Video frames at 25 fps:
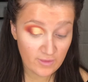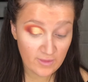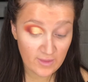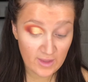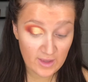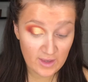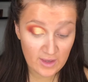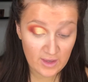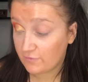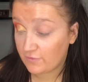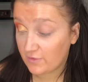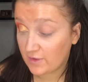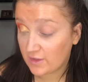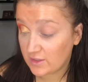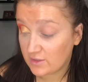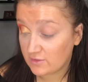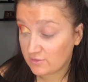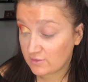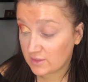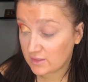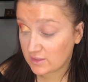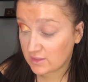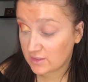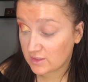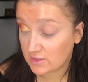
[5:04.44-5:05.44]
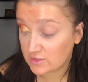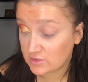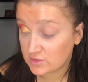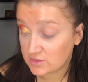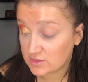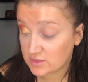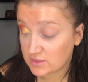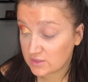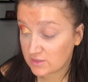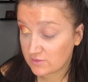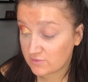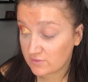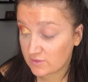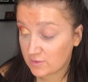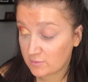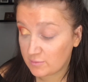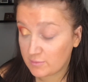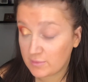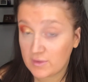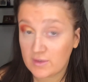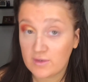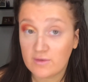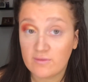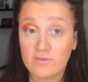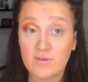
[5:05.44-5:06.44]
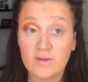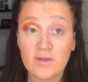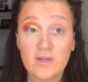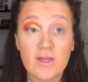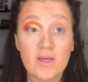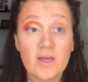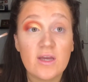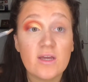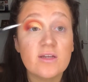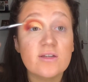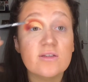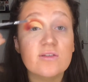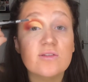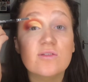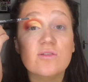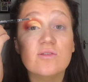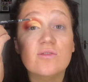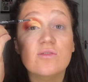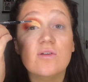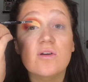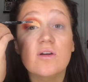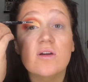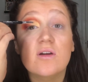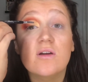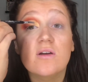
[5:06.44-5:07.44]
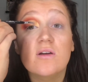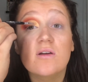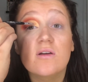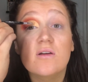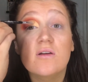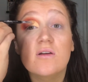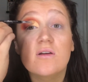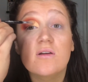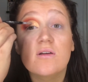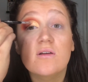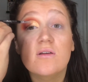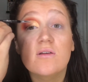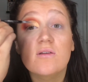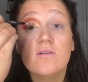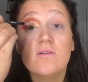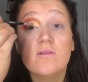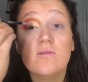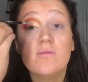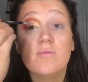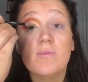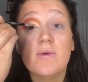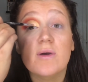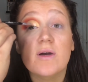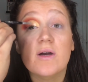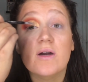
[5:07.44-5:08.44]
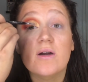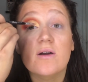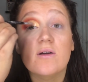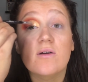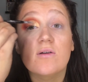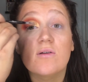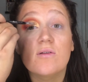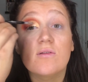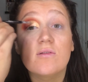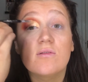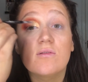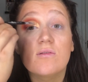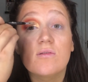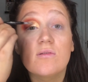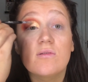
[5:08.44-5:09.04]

that fiery glitter just to give it a bit of an extra sparkle.